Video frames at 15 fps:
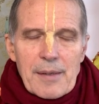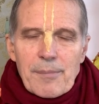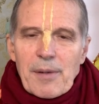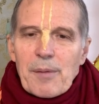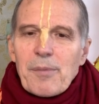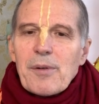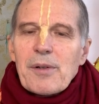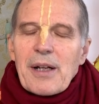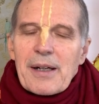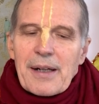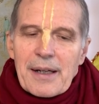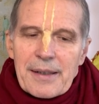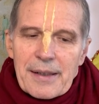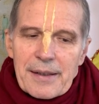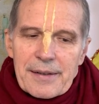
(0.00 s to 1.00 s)

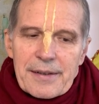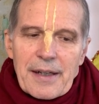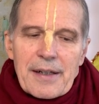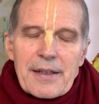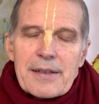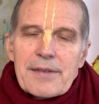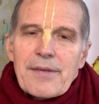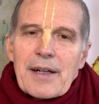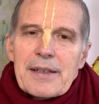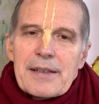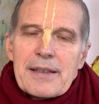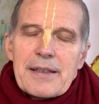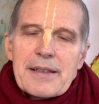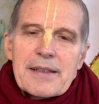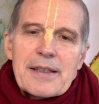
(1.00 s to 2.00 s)
Prabodhananda
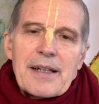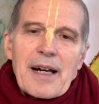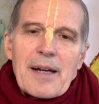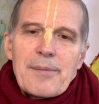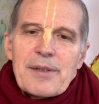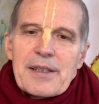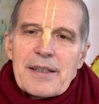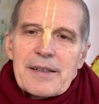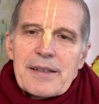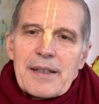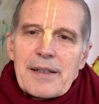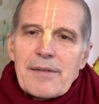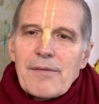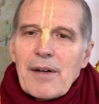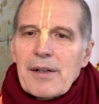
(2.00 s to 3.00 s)
Saraswati describes this
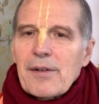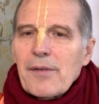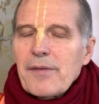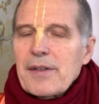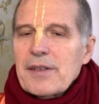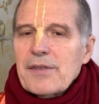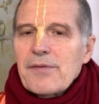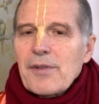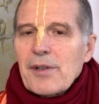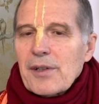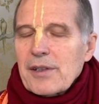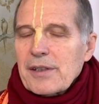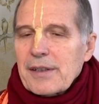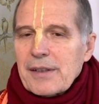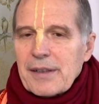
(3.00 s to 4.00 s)
in one of his
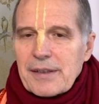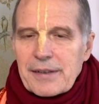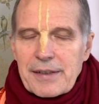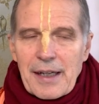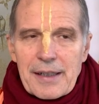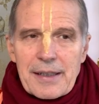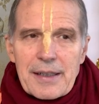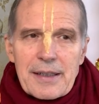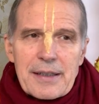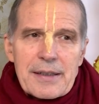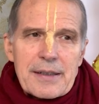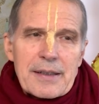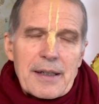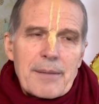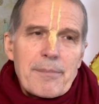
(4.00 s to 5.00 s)
works, the
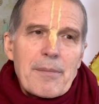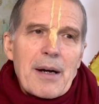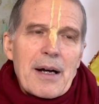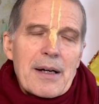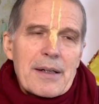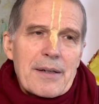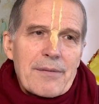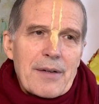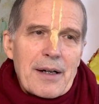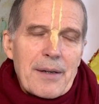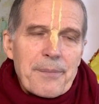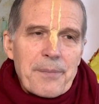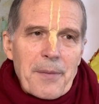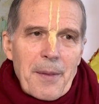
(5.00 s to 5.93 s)
Sangita Madhava.